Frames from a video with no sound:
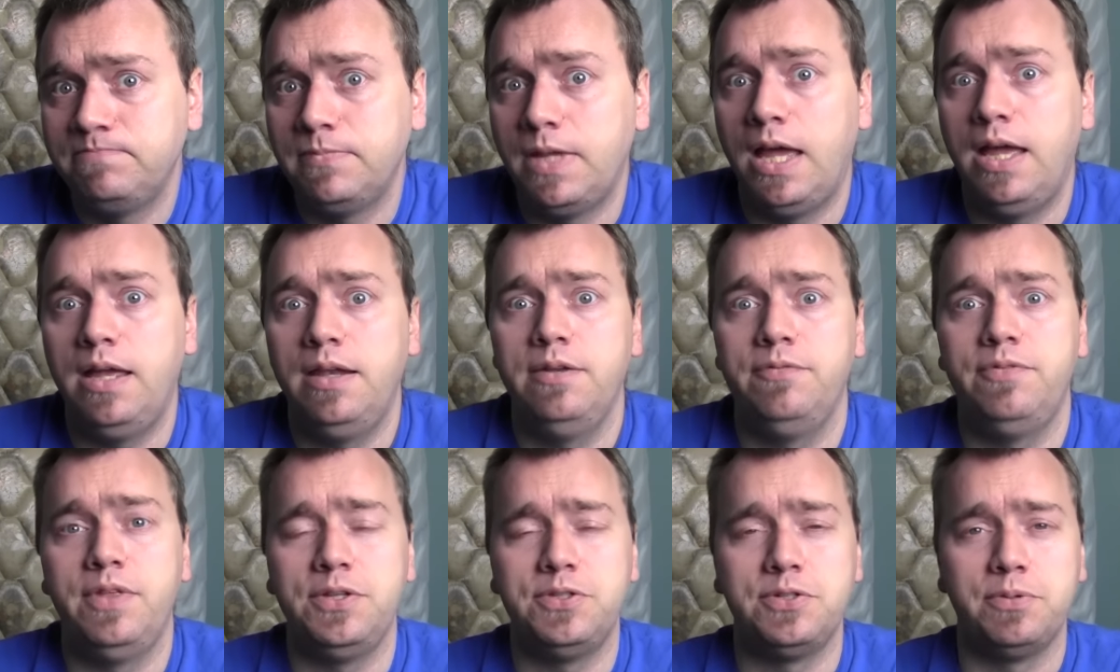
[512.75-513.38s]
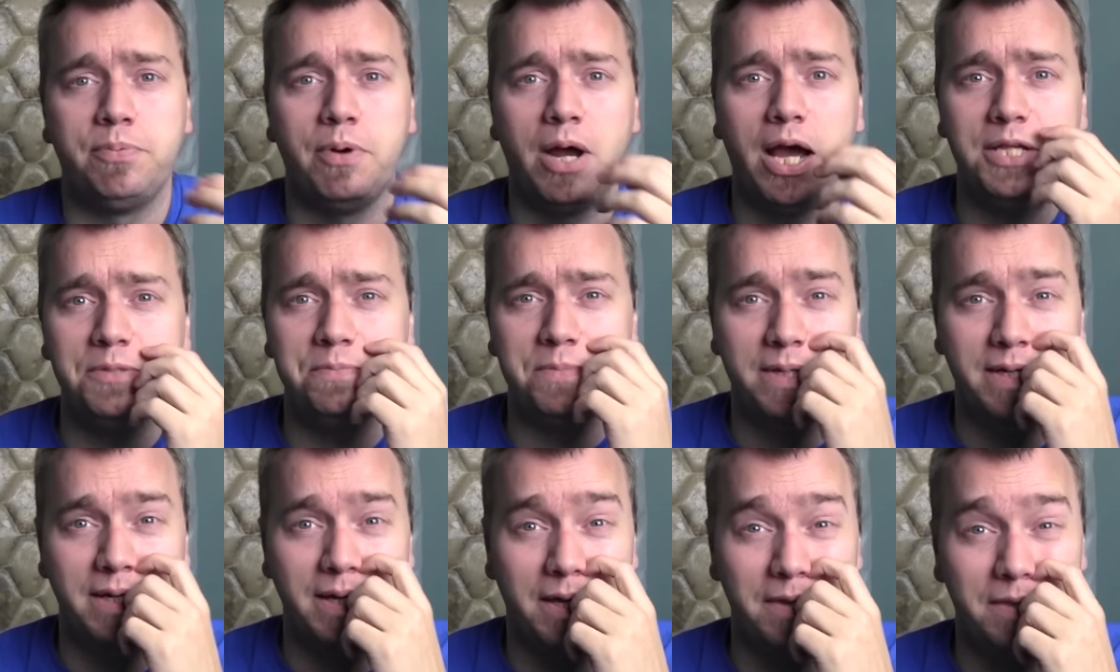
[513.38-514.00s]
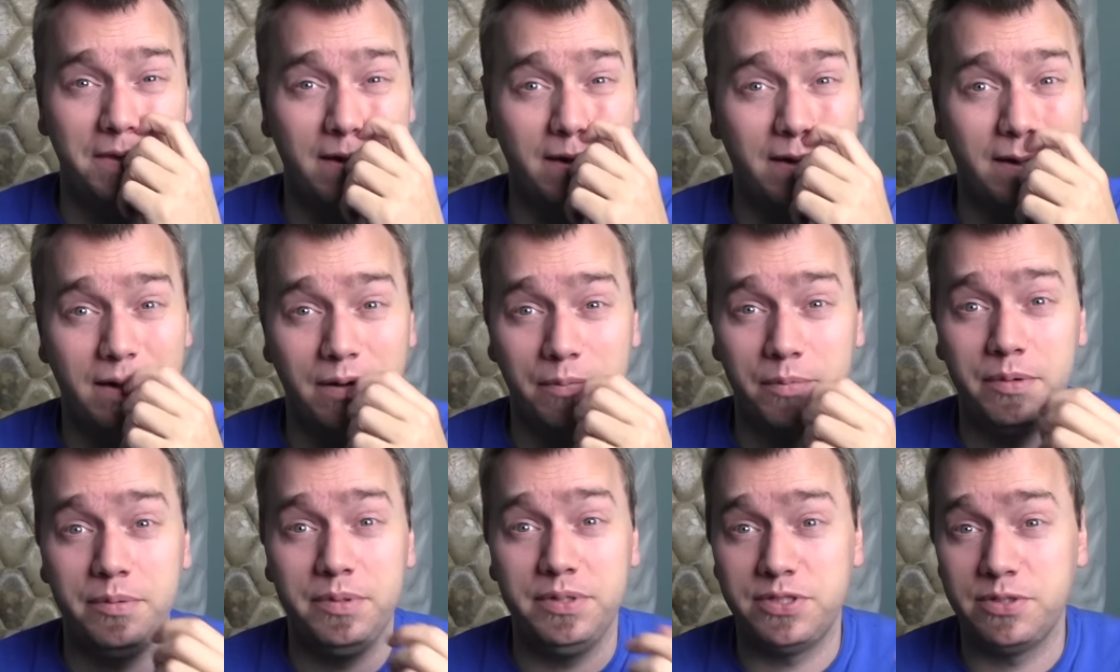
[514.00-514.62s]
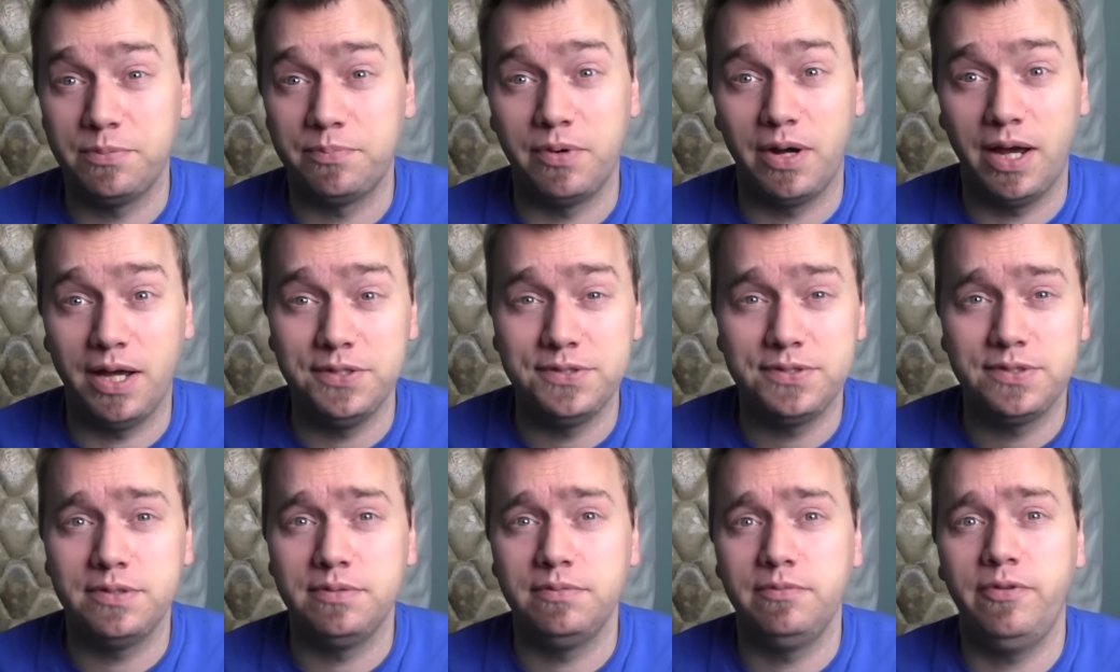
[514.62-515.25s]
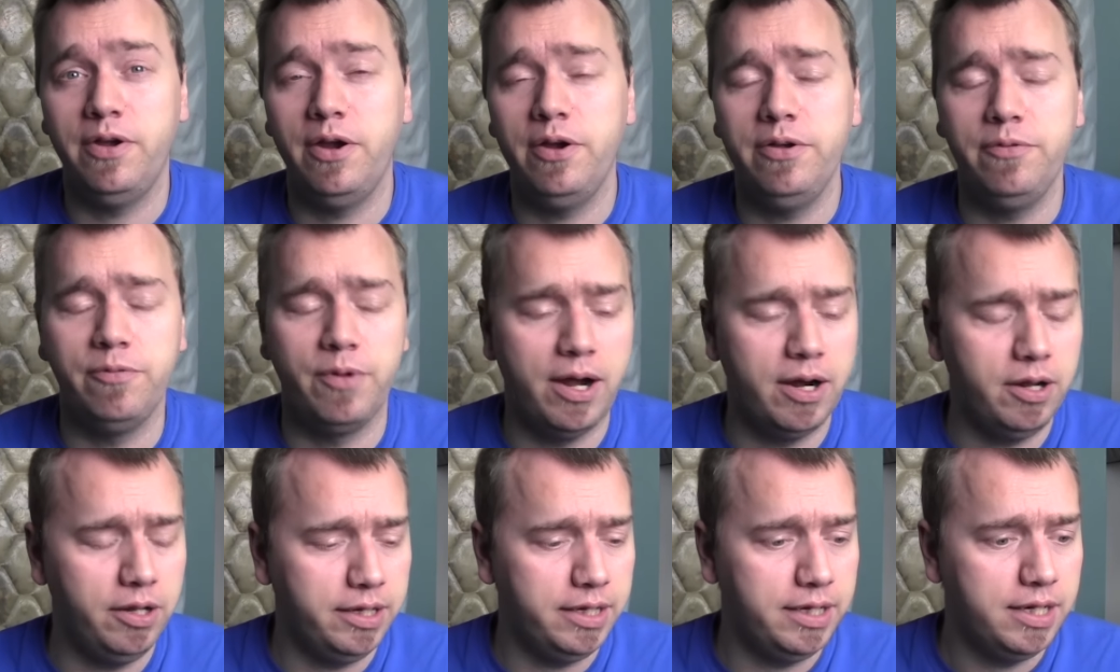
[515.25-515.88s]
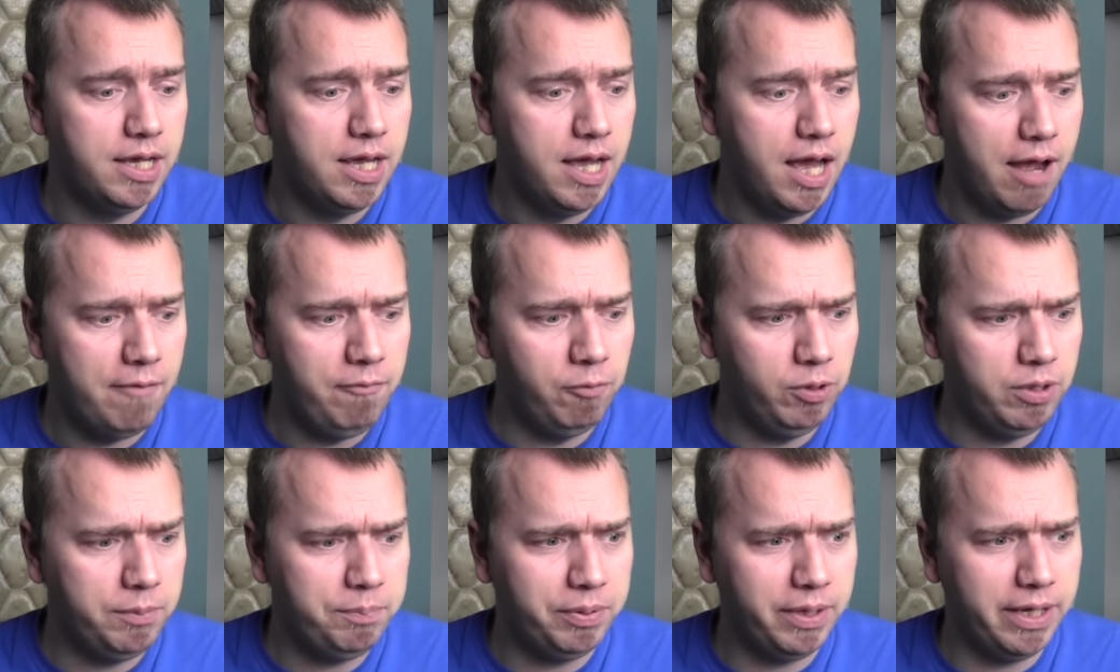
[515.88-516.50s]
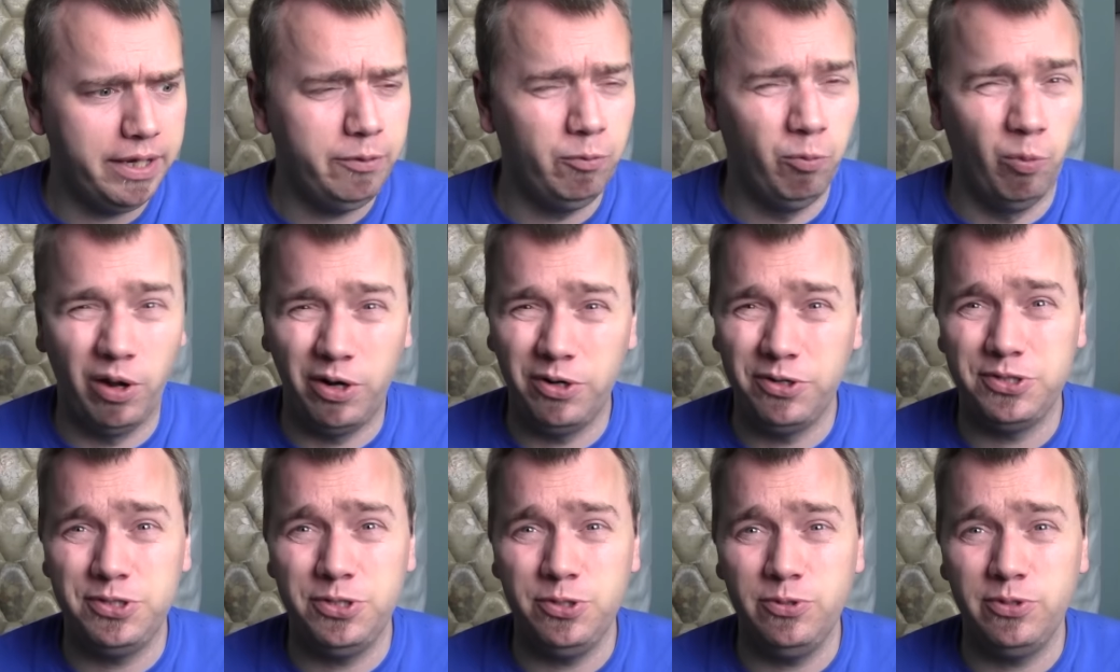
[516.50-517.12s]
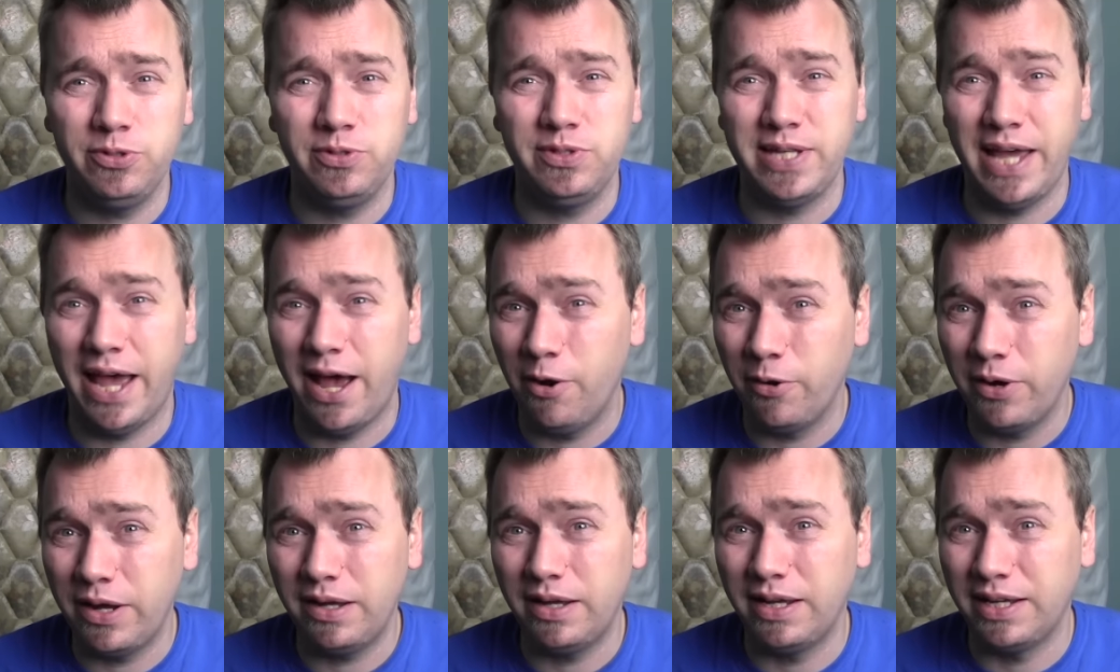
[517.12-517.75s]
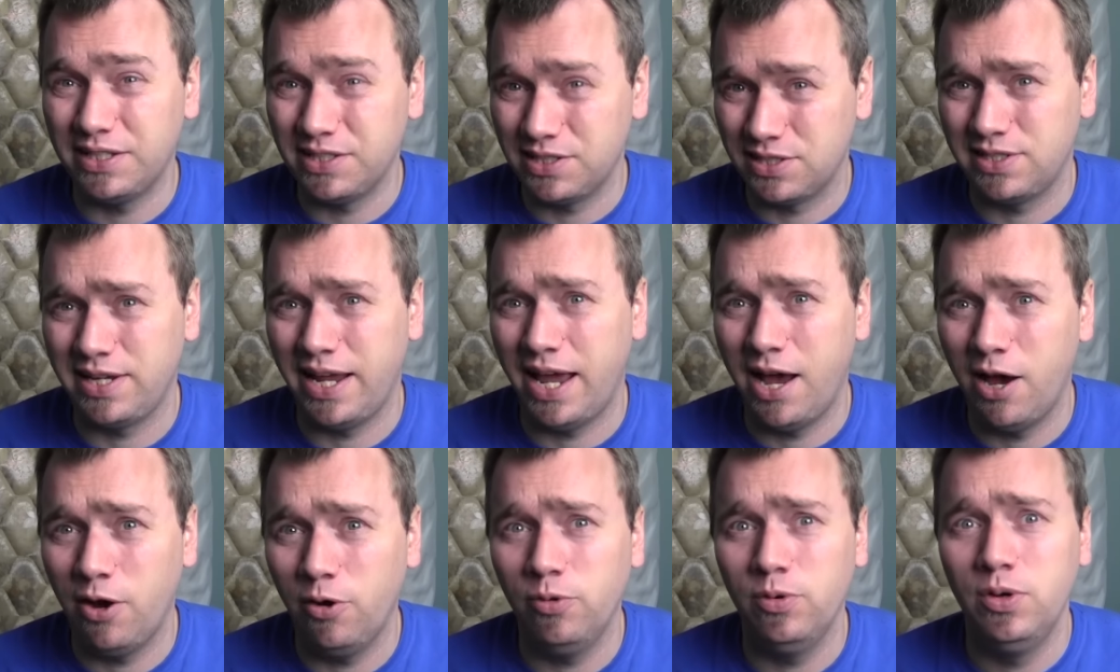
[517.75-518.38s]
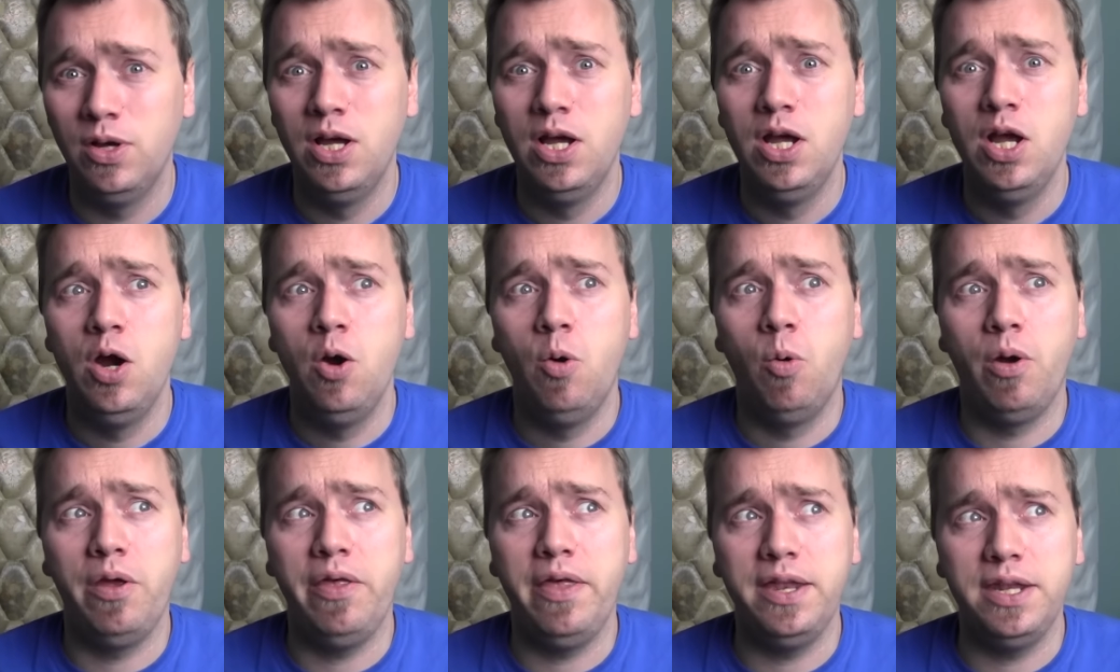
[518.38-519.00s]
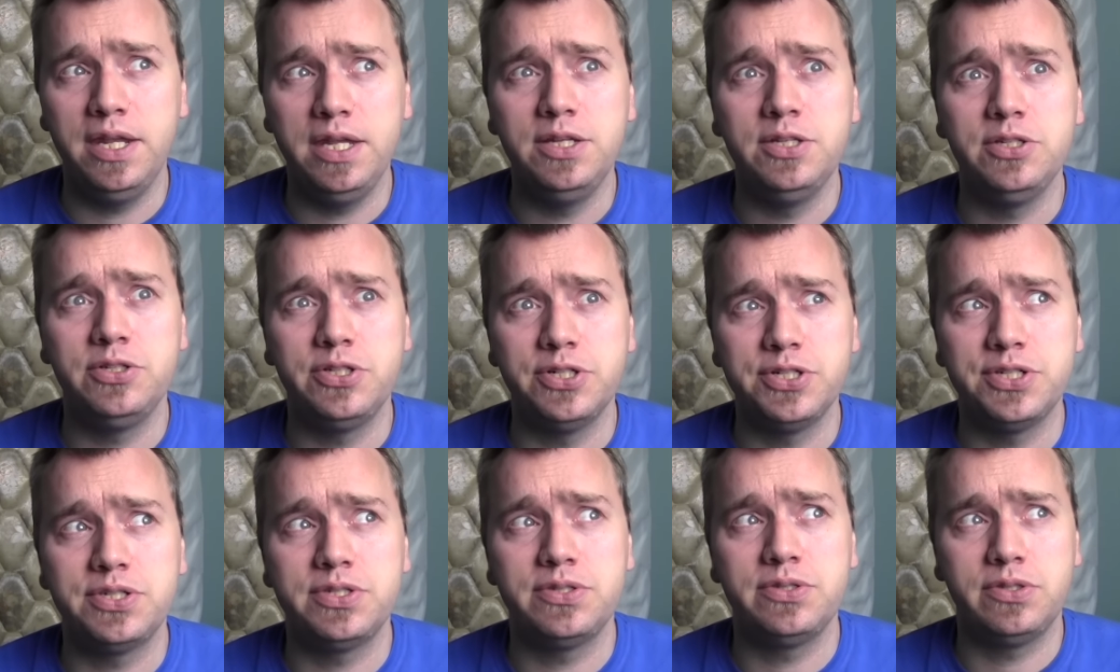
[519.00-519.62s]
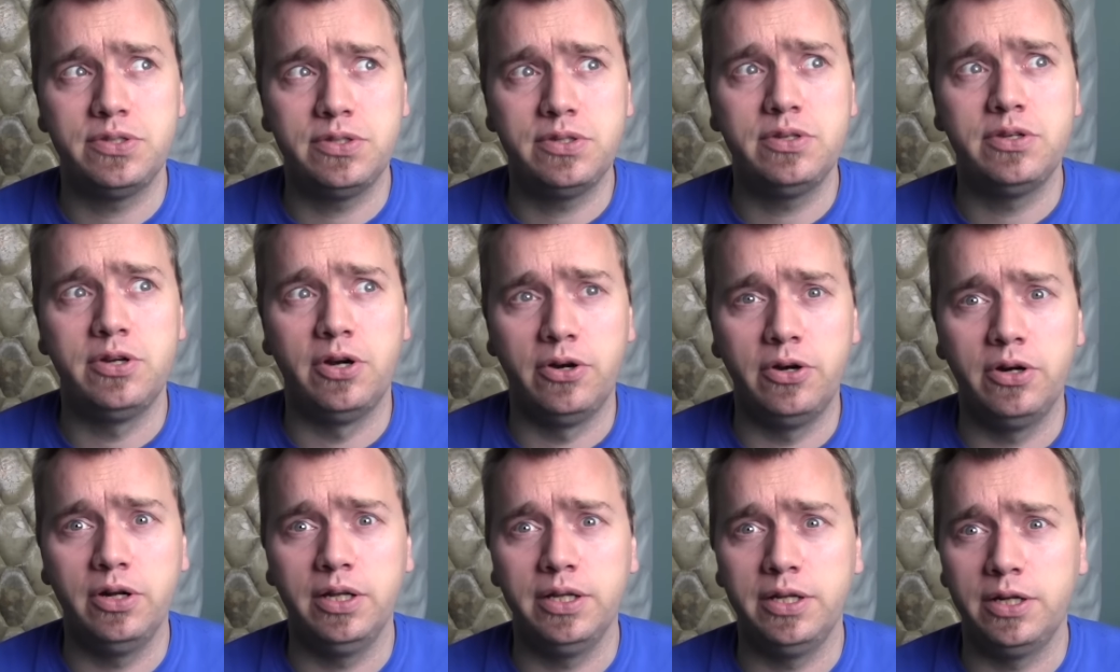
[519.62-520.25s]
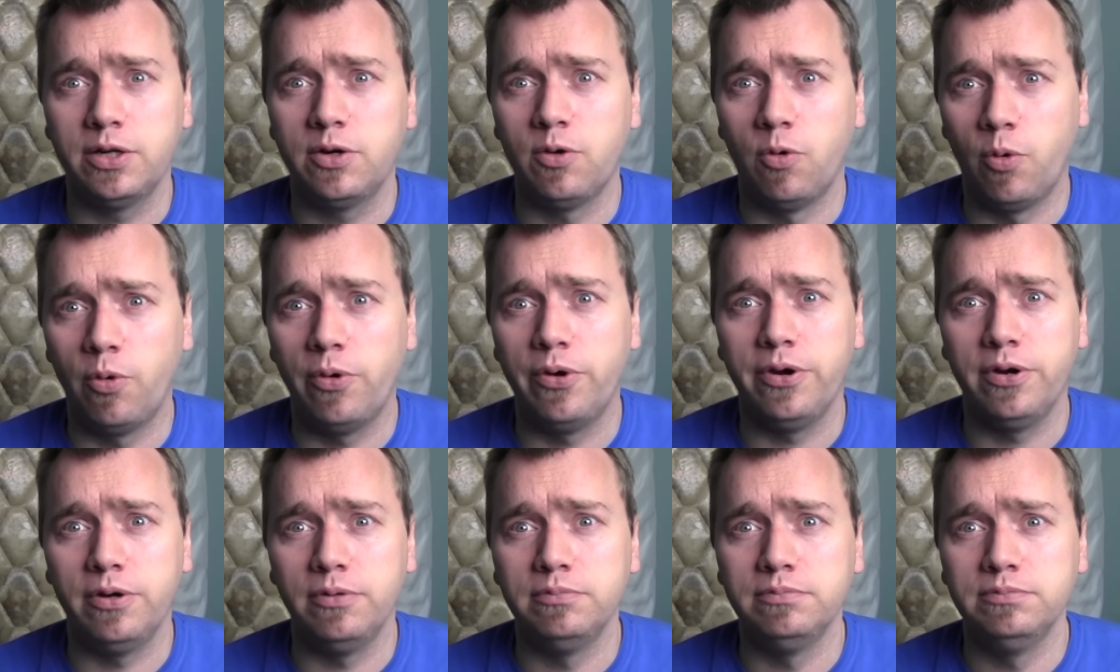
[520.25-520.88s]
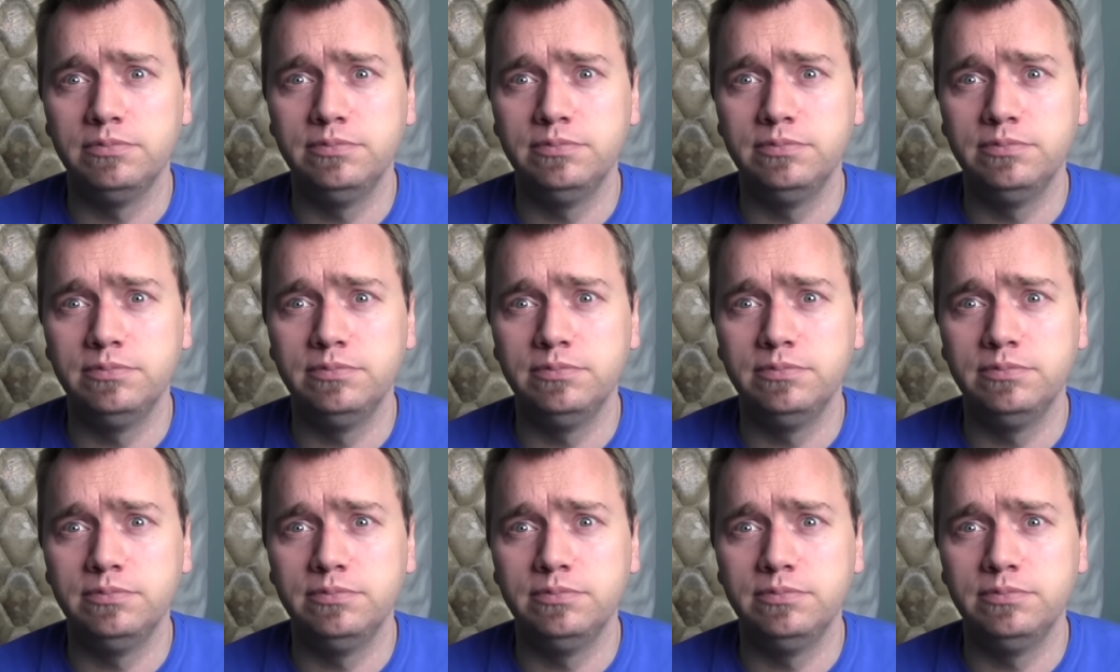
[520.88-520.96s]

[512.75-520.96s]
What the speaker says: And if they surprise me, I think I'm going to be surprised. Very rarely. I've only played 1 or 2 Tau against Tau where they didn't just turtle in a corner.